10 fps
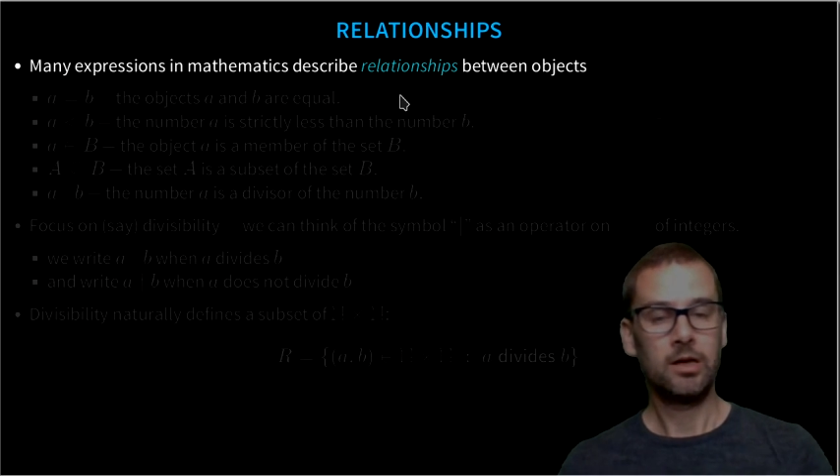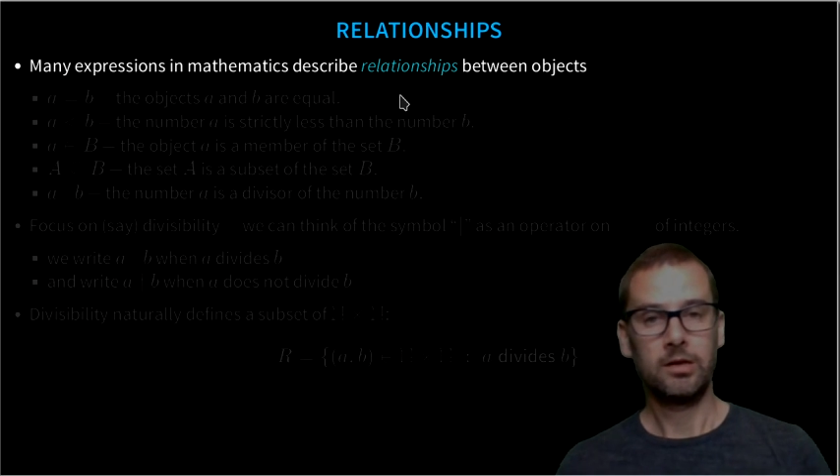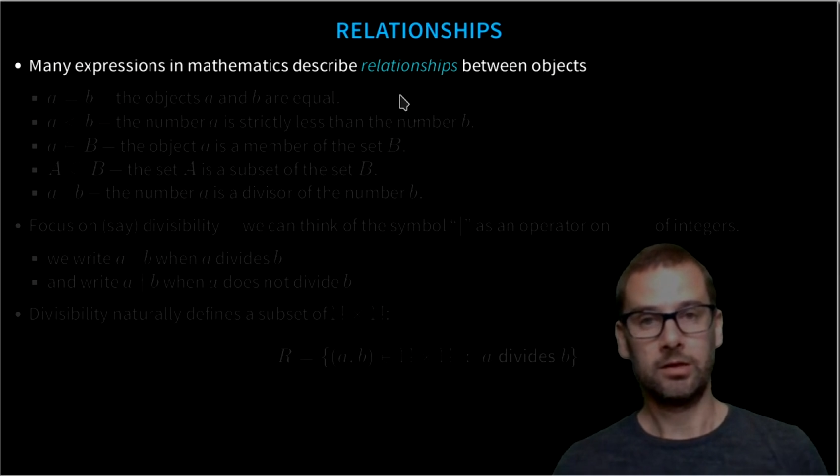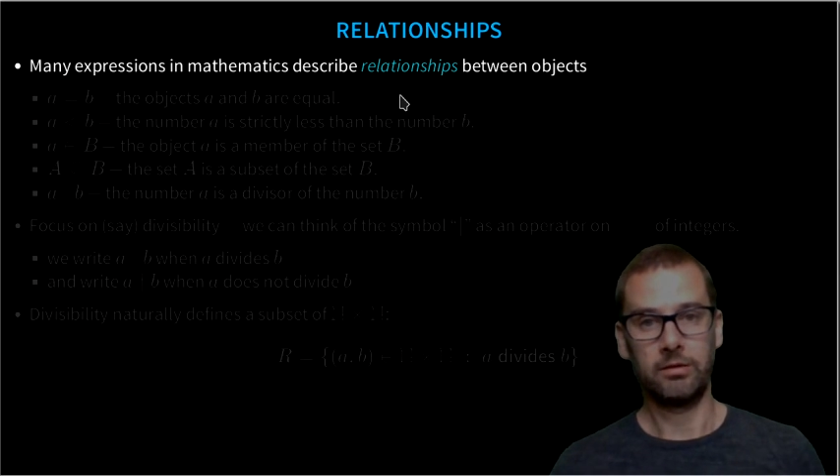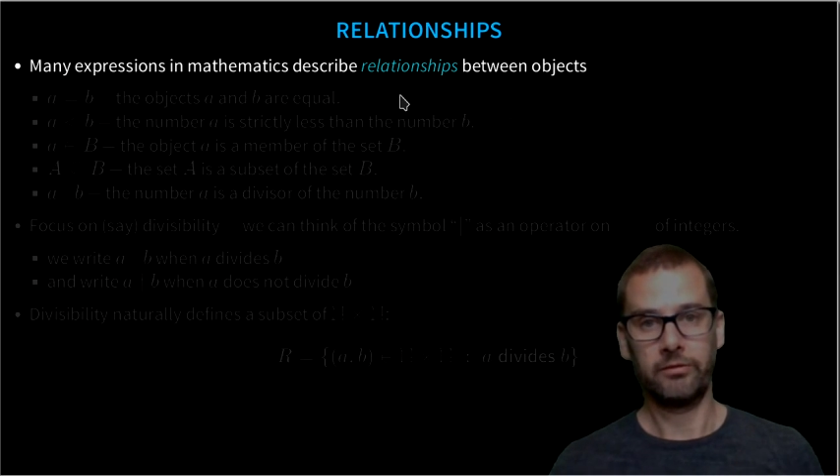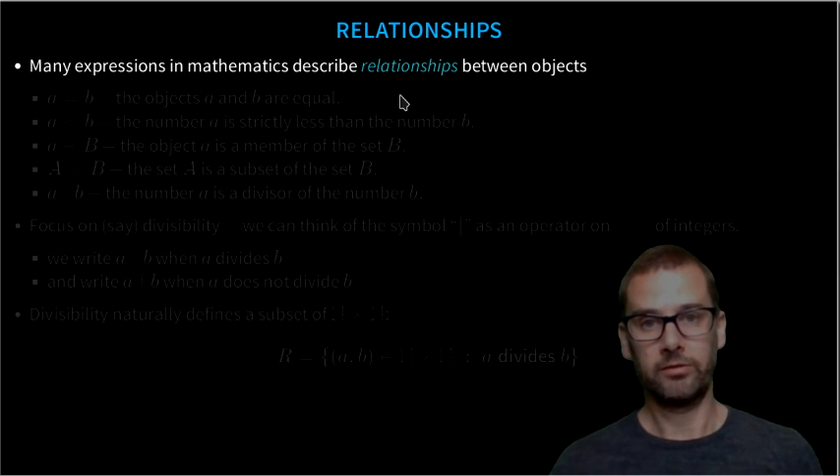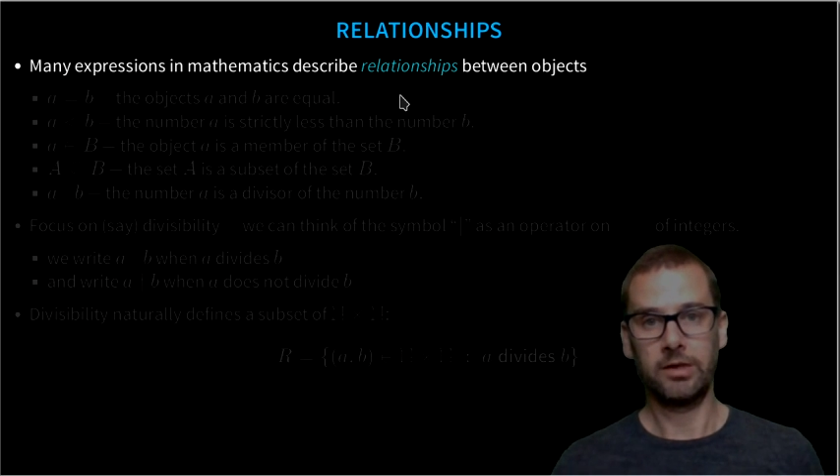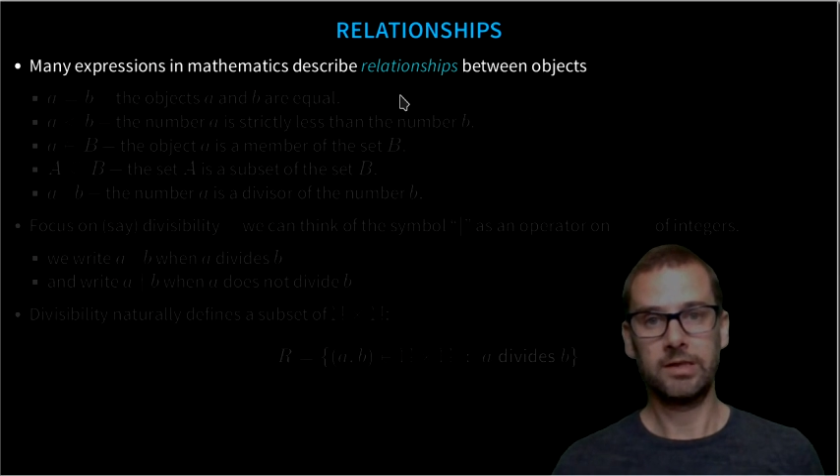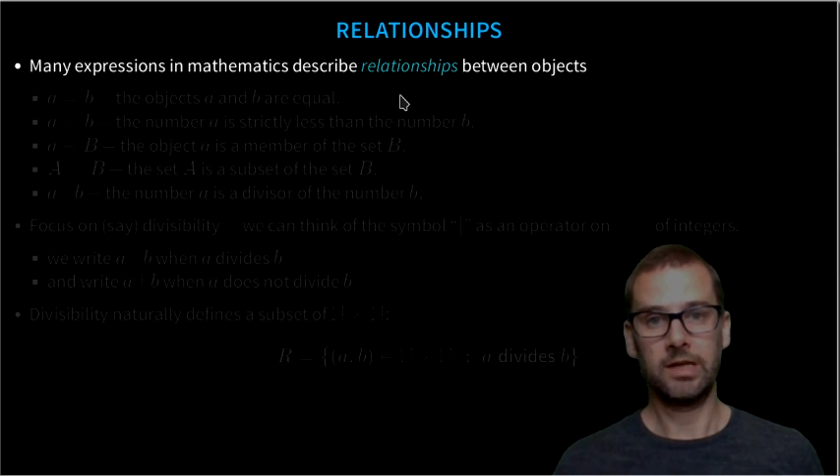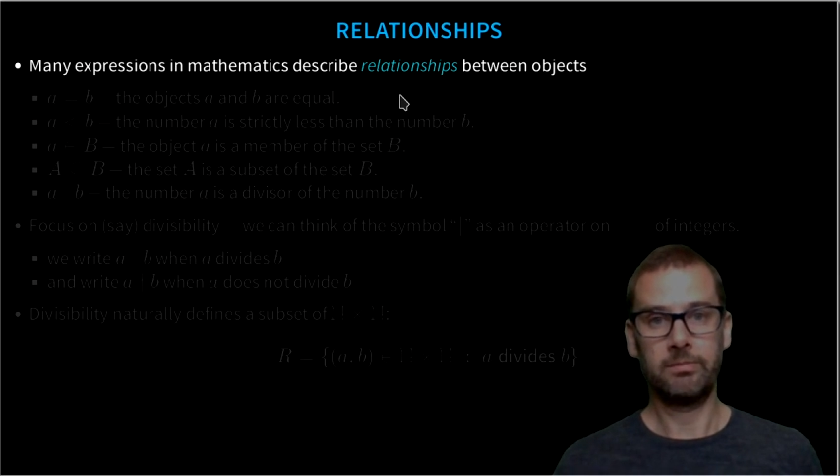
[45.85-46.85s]
So for
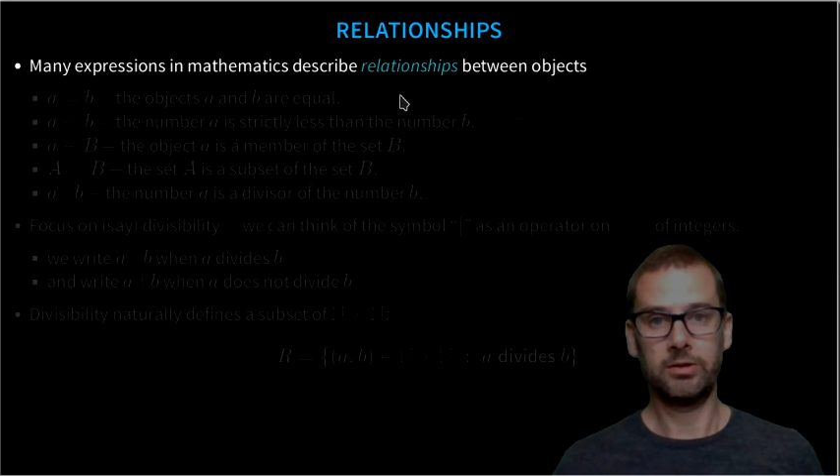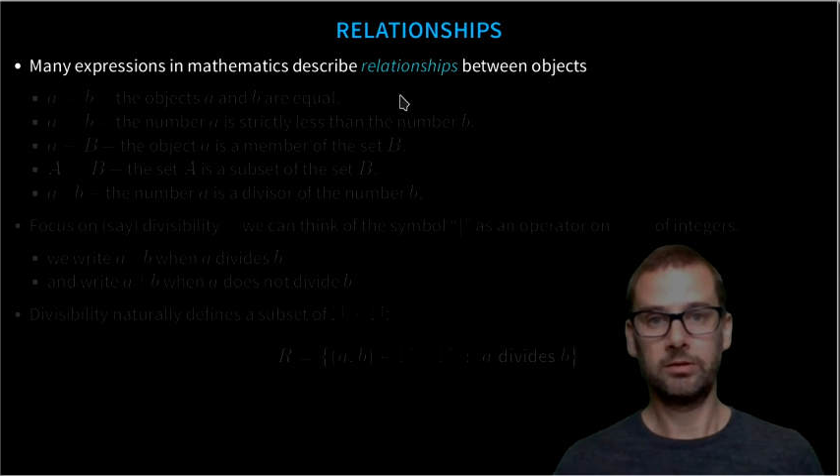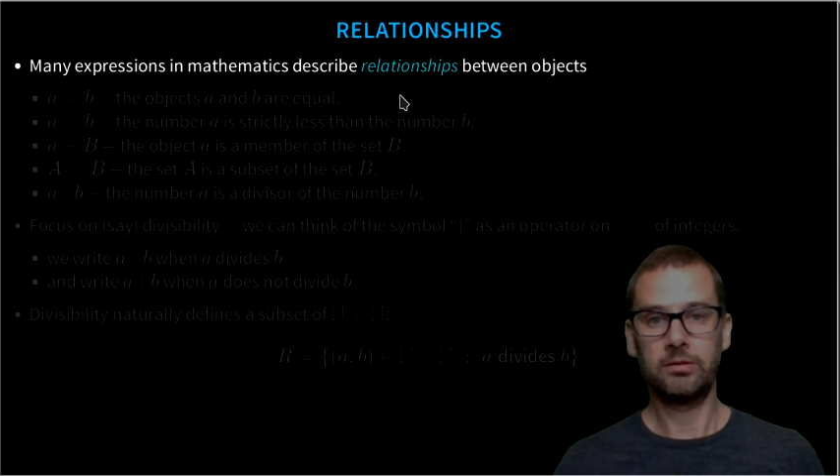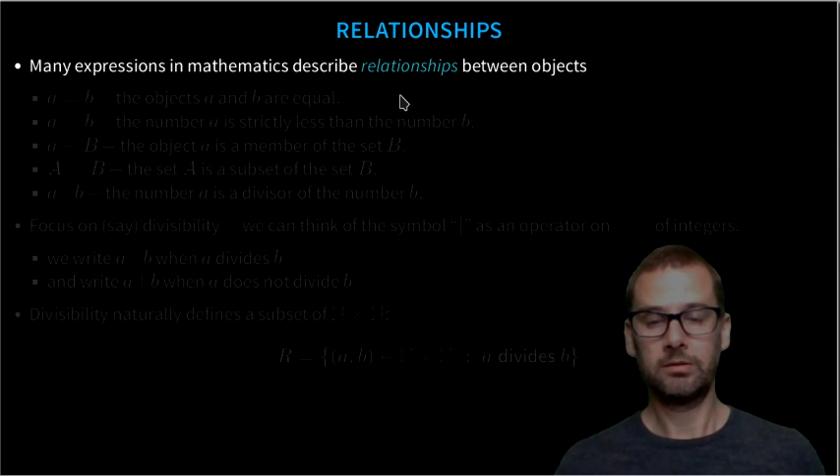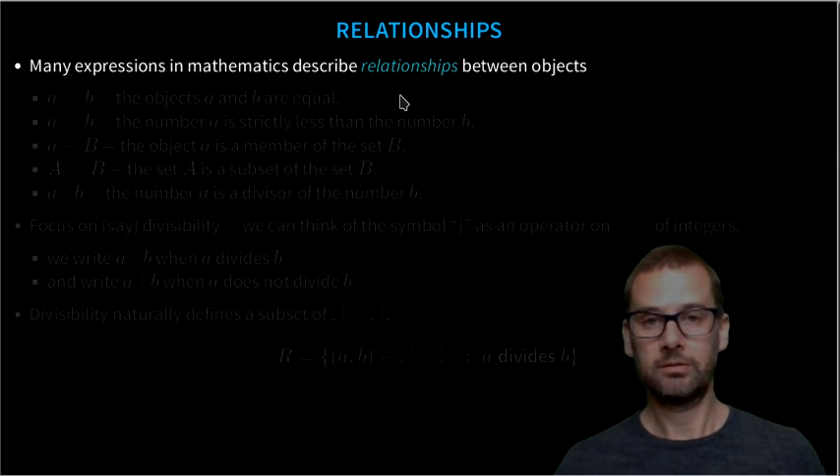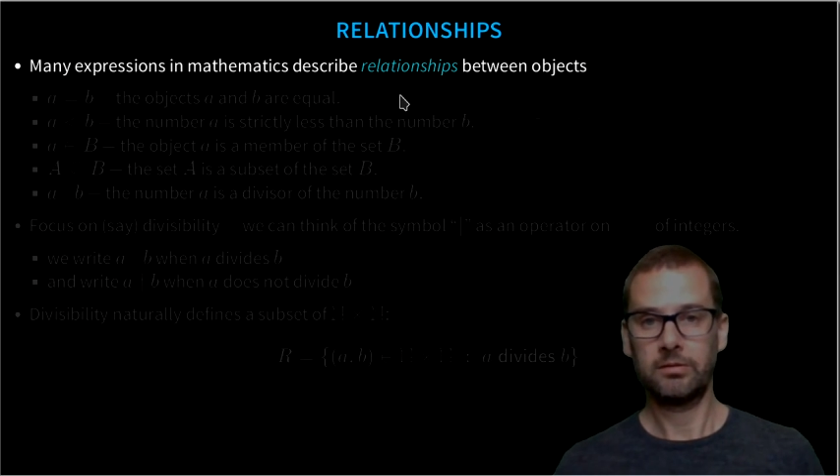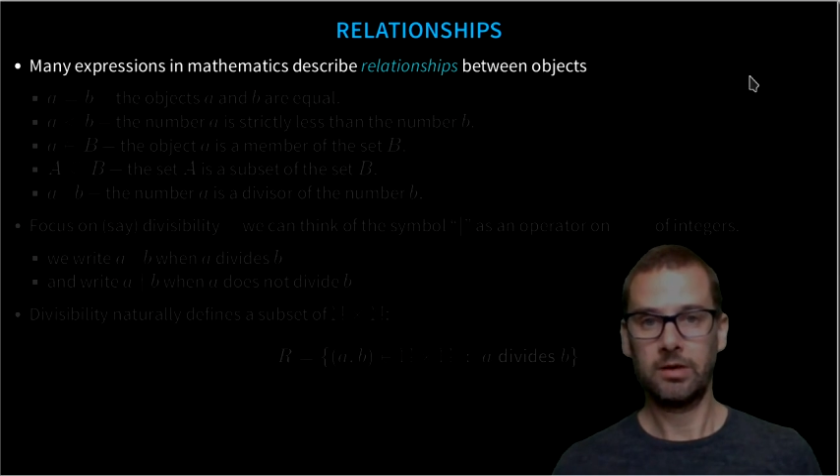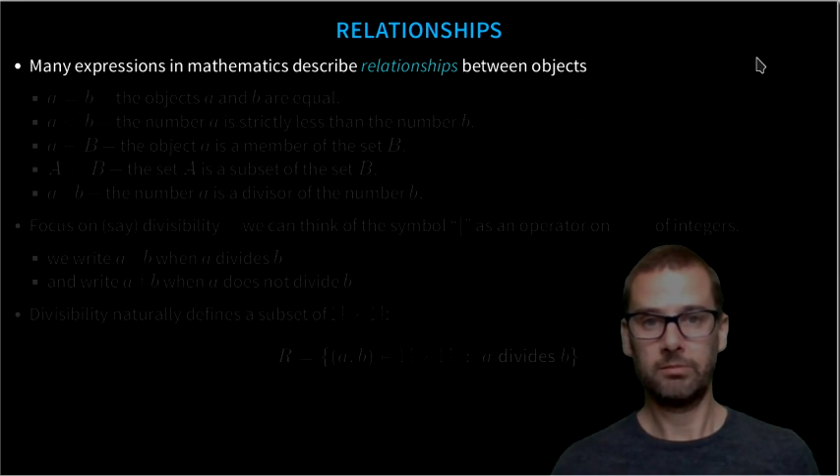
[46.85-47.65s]
example, get